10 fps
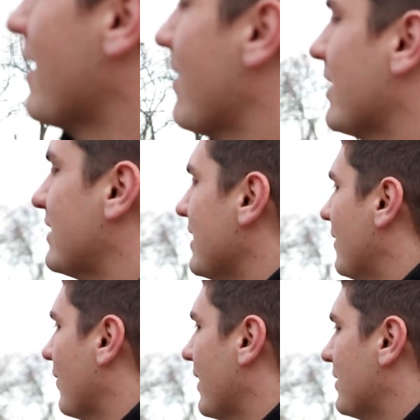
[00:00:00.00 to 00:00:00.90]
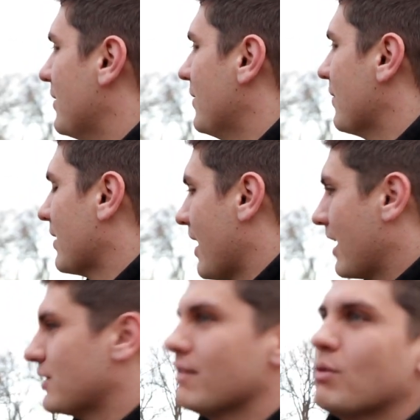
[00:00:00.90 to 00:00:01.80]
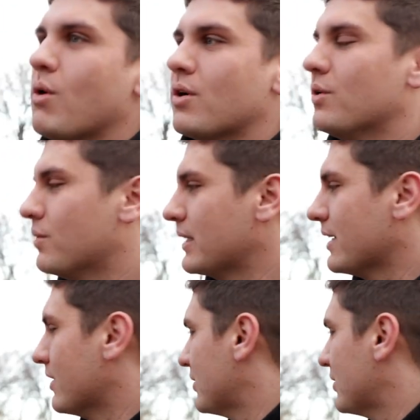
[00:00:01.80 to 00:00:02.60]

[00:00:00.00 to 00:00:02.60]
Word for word: out of that cedar there too, and then I actually have a water hole right there.